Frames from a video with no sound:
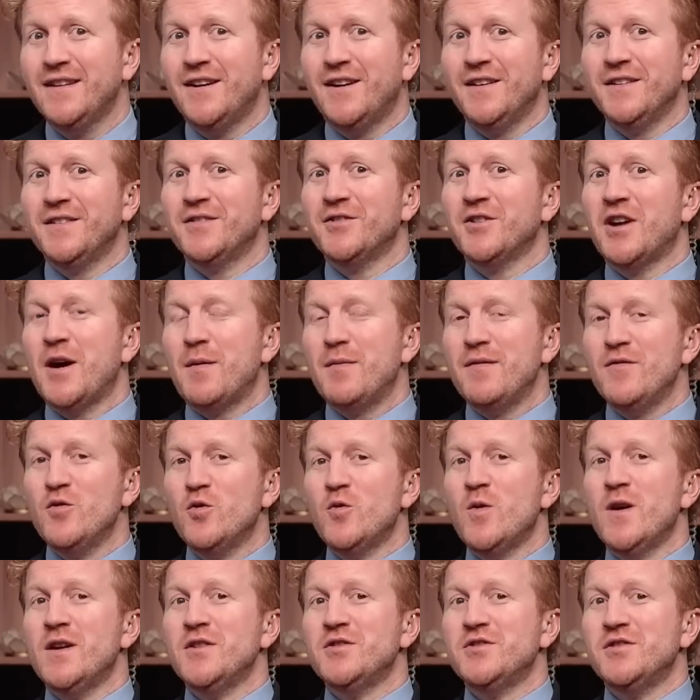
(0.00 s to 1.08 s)
answer a couple of your
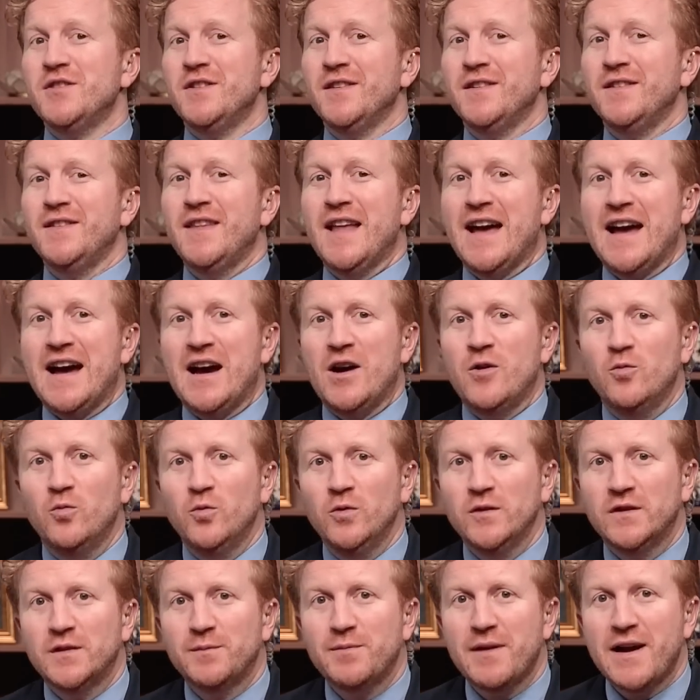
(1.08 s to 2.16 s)
questions now.
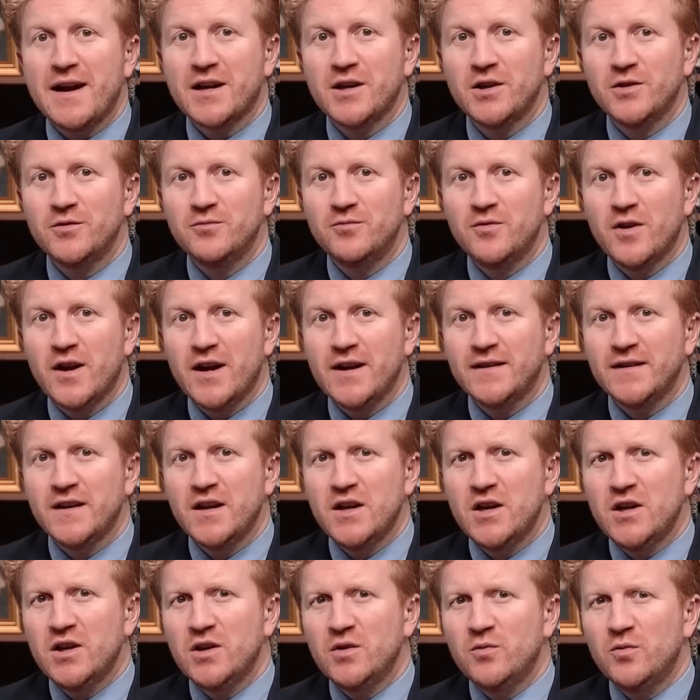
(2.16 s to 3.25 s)
Walter Backer writes,
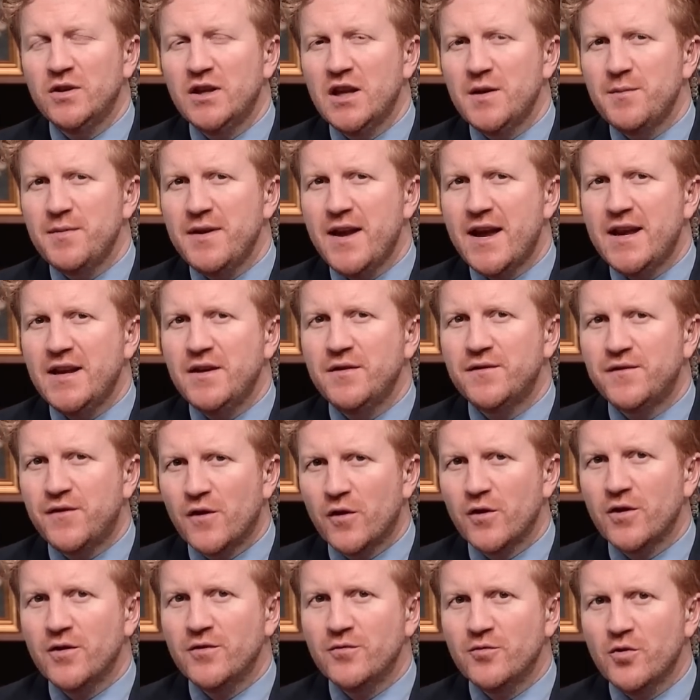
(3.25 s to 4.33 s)
would there be any
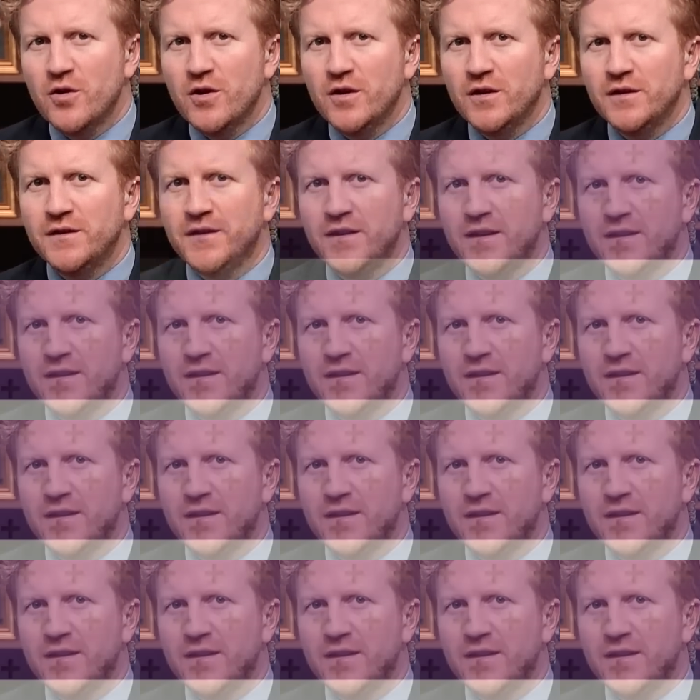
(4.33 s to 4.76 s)
foreign royals in